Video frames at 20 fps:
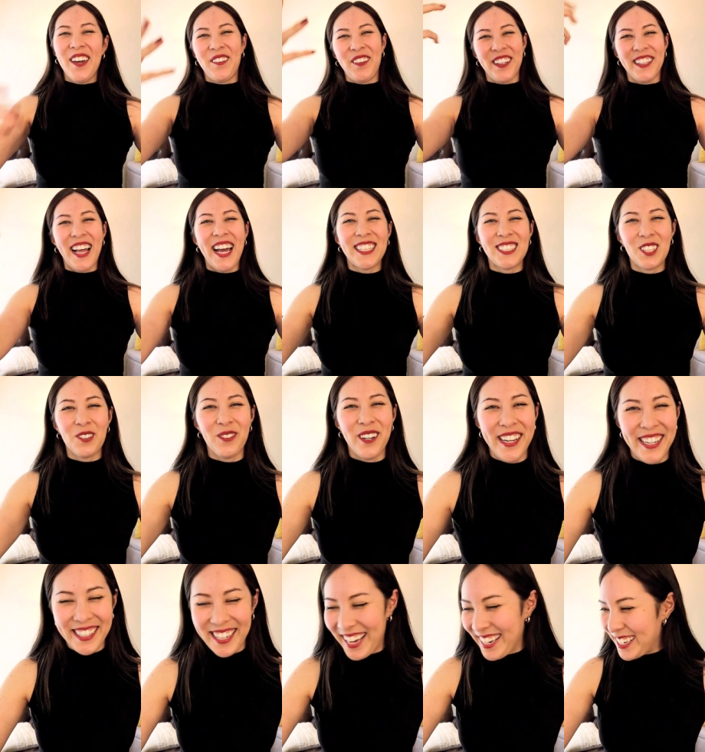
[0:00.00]
If you like to
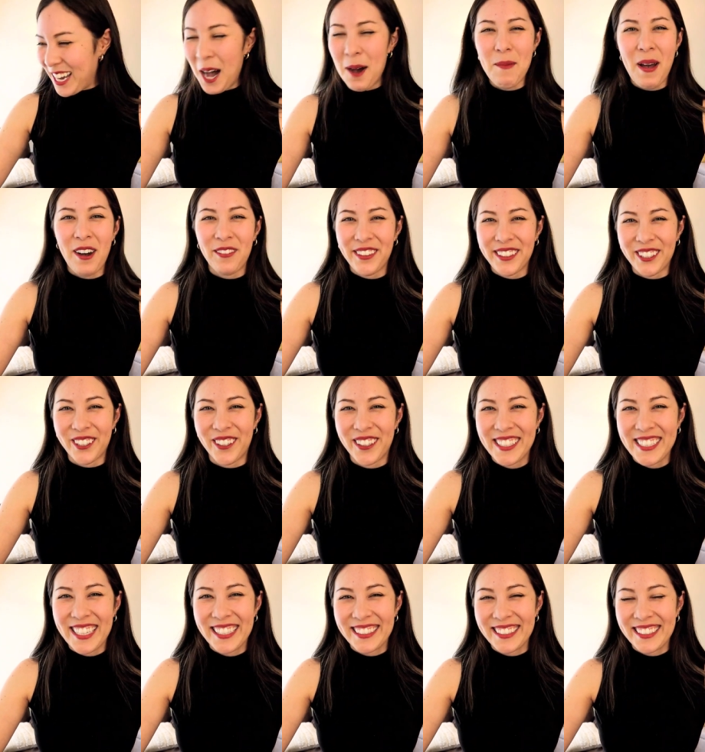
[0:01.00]
win and come out
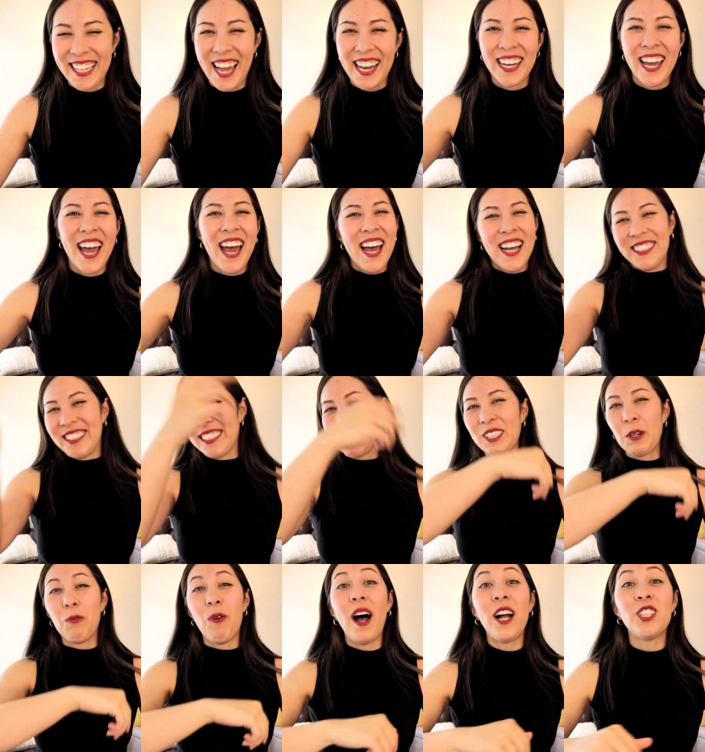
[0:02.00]
victorious, then
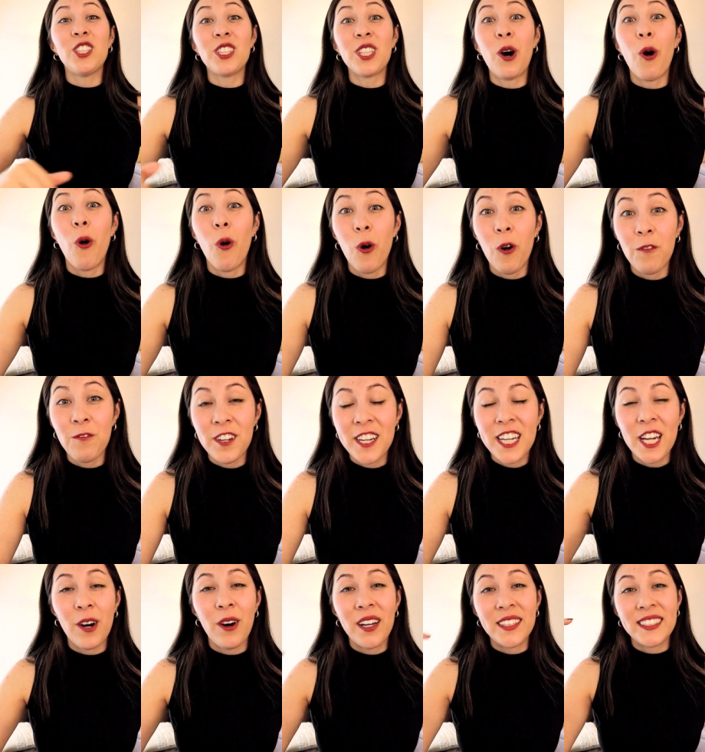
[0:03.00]
just watch the whole
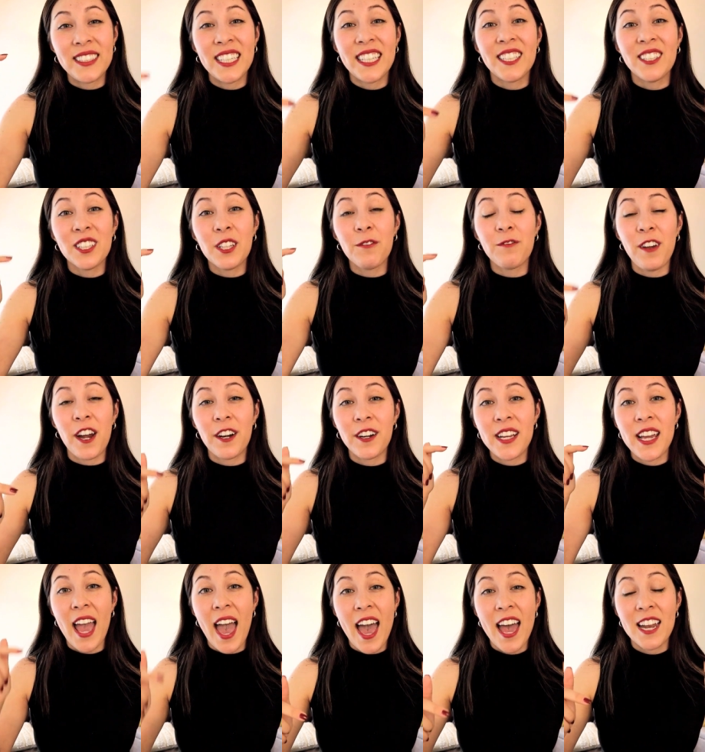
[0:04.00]
video until the
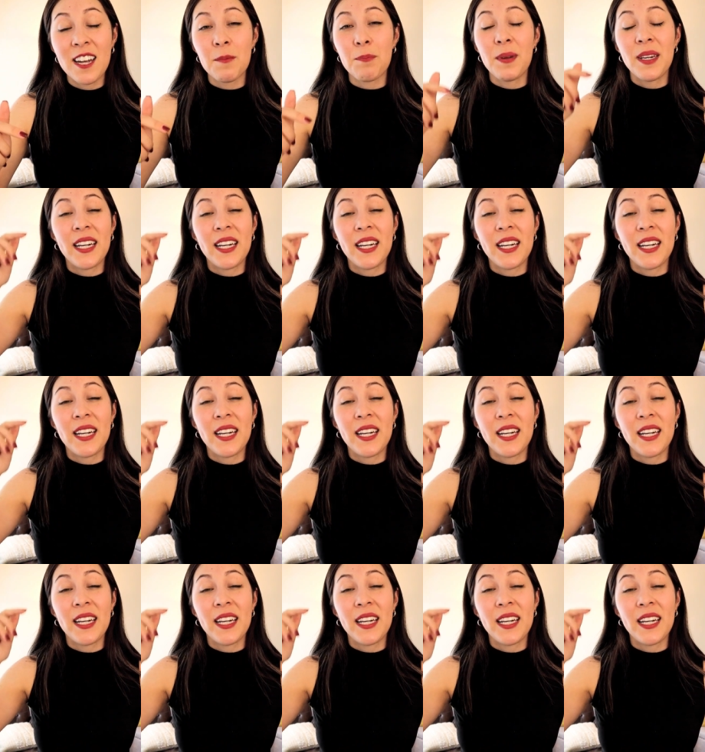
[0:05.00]
very end